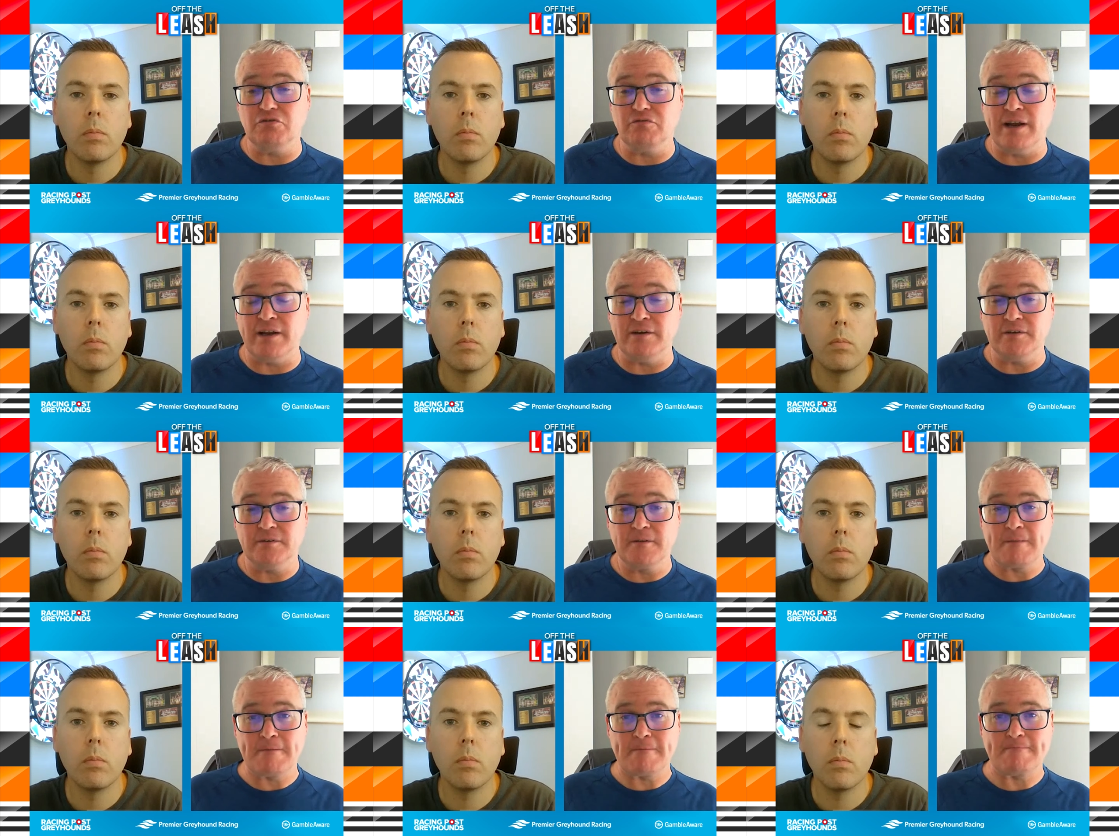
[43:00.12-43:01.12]
Speaker 1: look round.
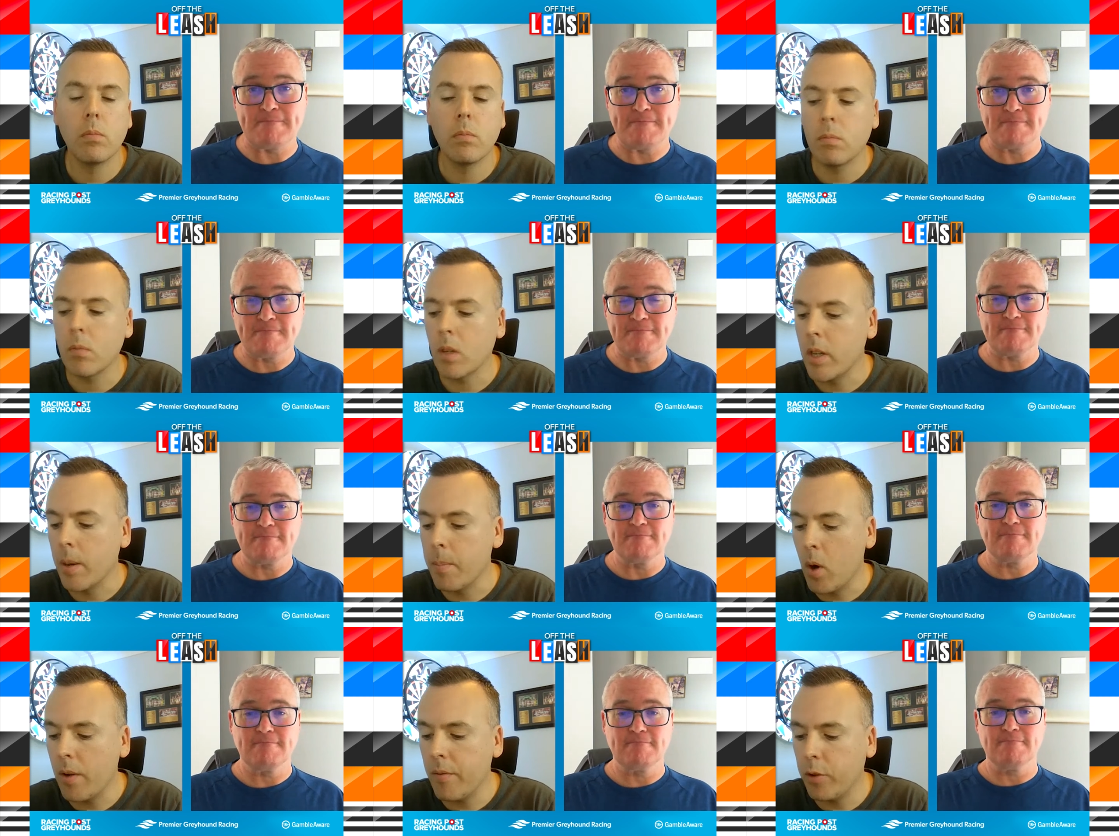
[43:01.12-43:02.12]
Speaker 2: Yeah,
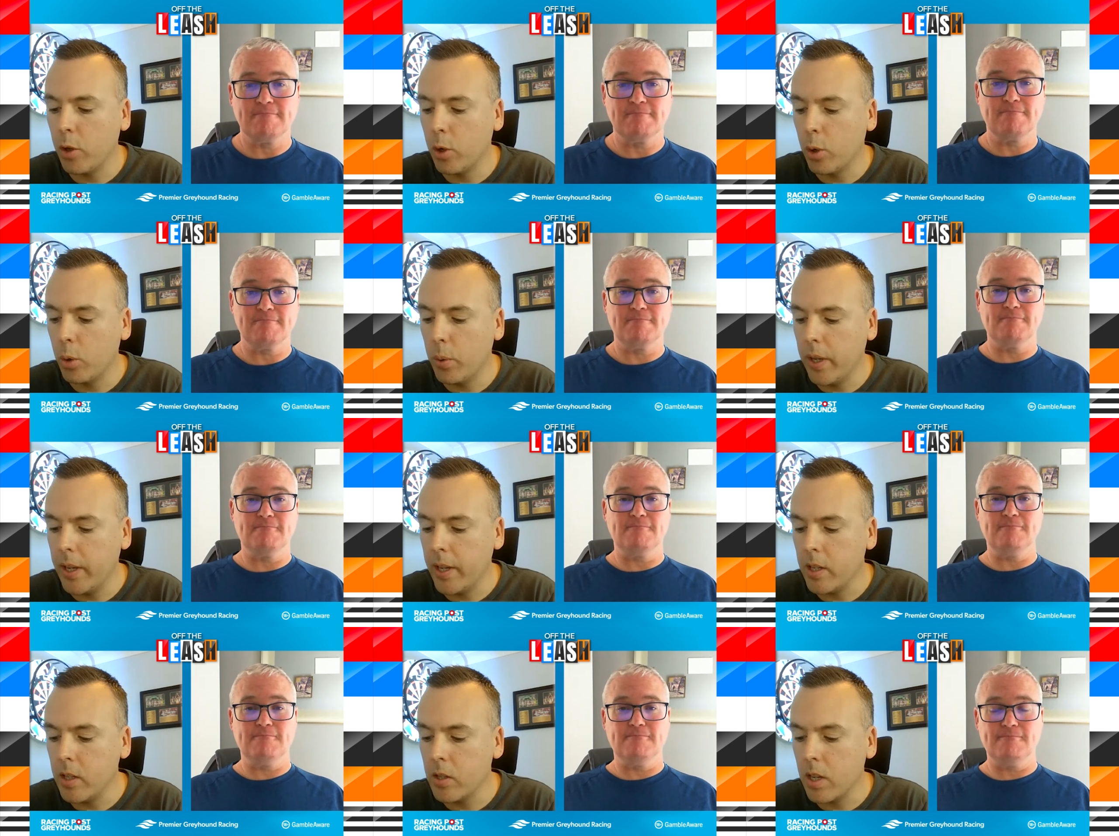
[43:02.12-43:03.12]
my view
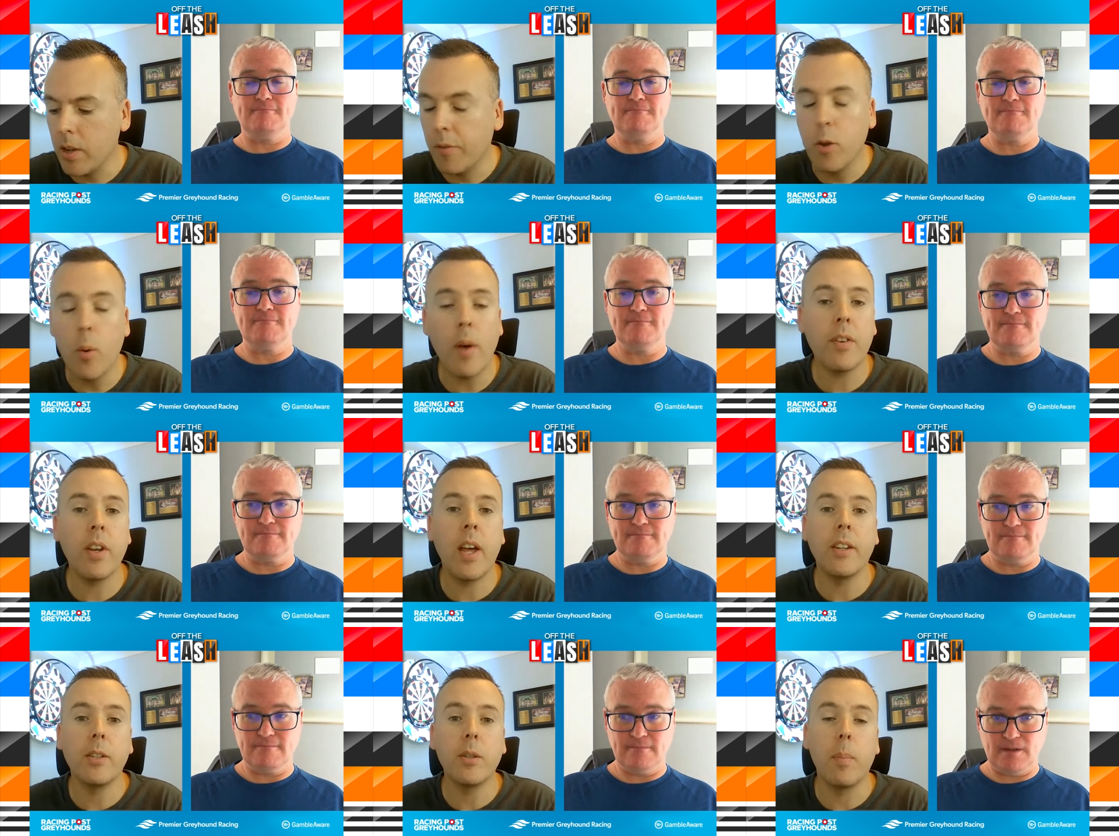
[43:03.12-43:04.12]
is if you haven't
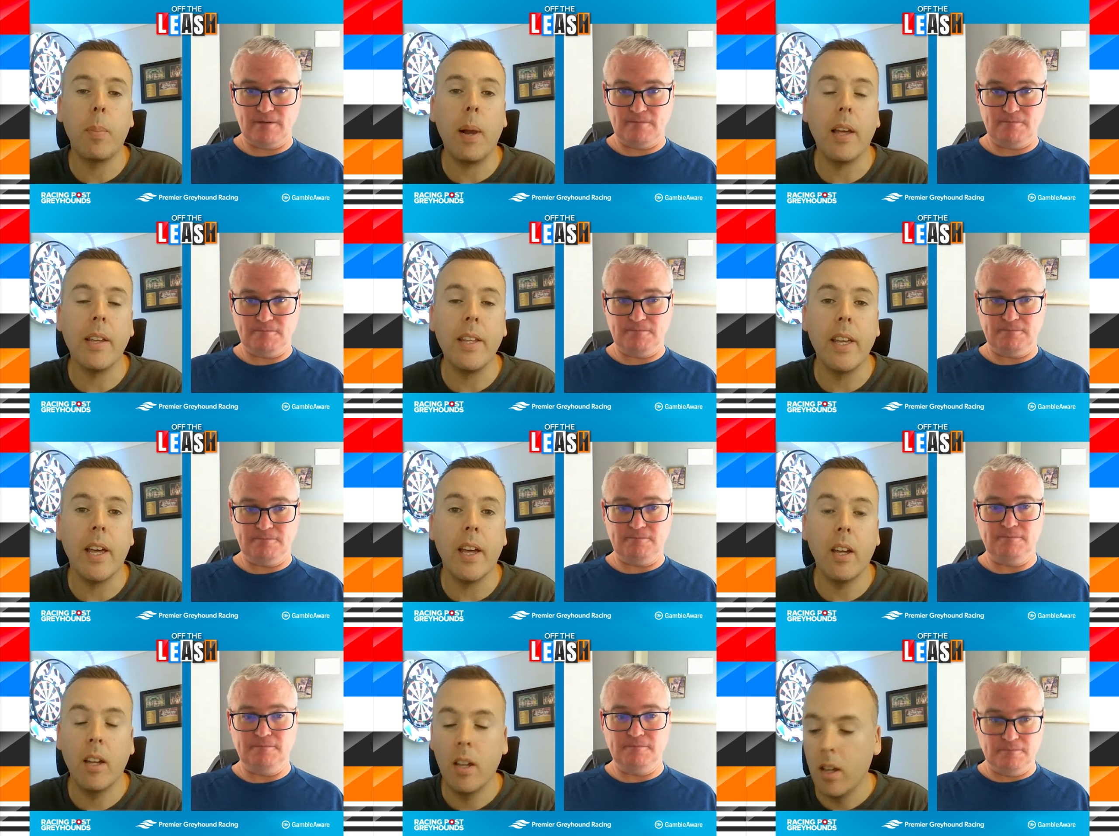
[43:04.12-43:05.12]
had a play
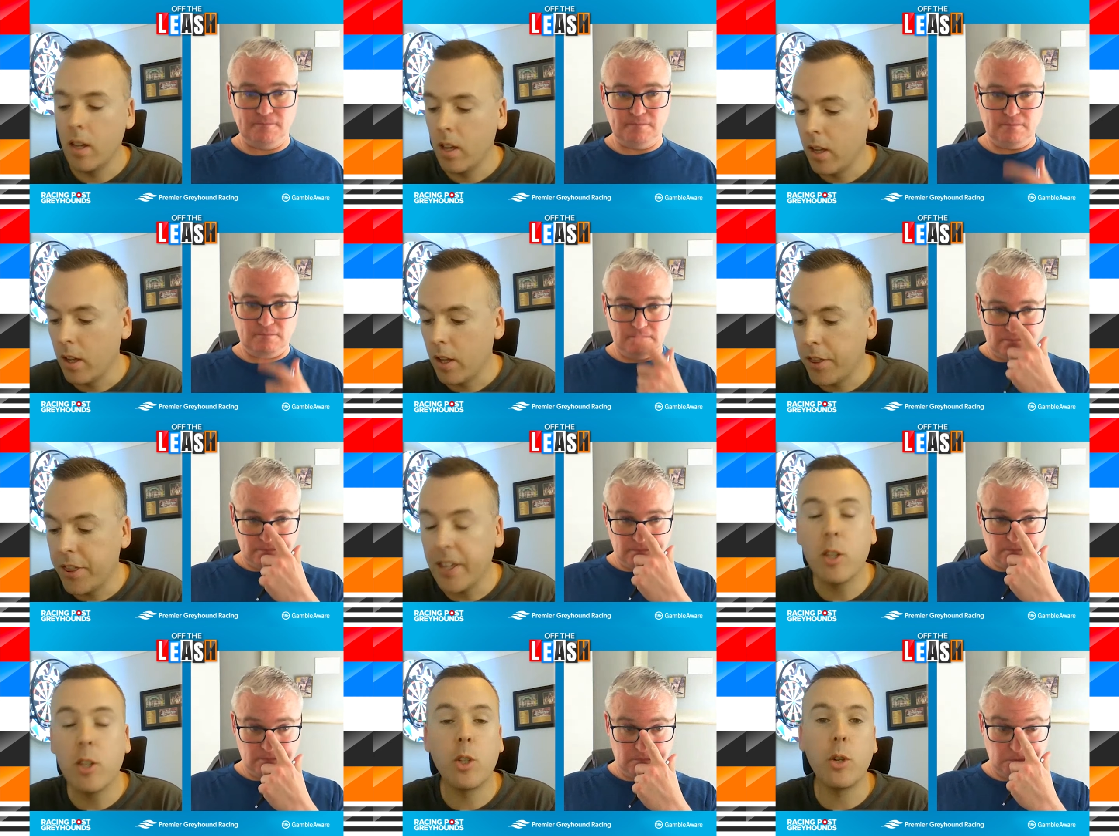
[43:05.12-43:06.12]
yet,
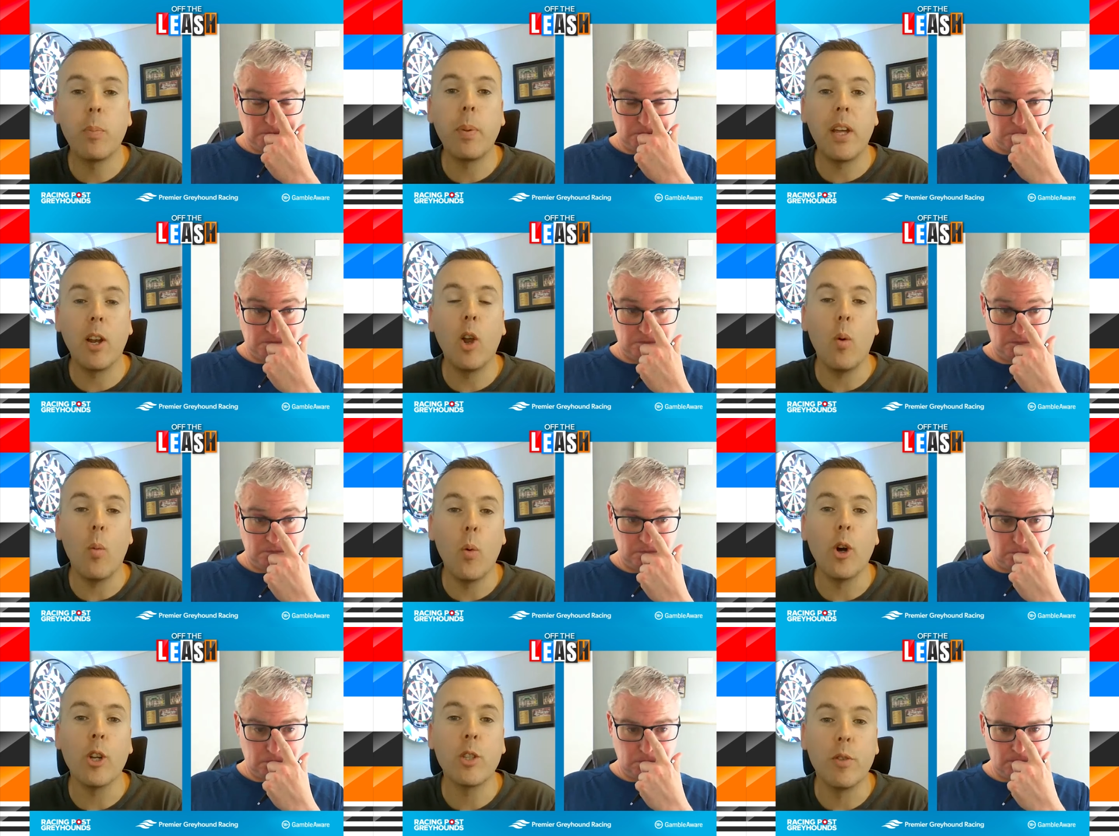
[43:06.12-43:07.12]
things could be a lot
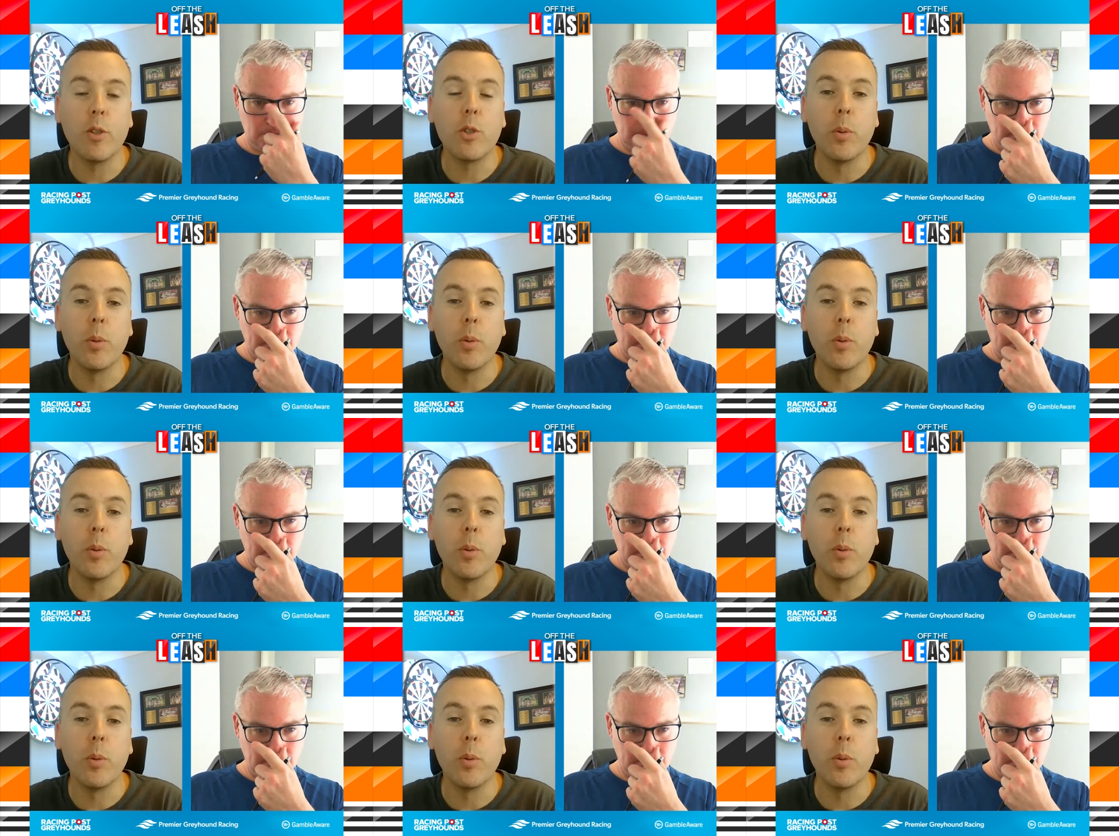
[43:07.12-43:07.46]
worse for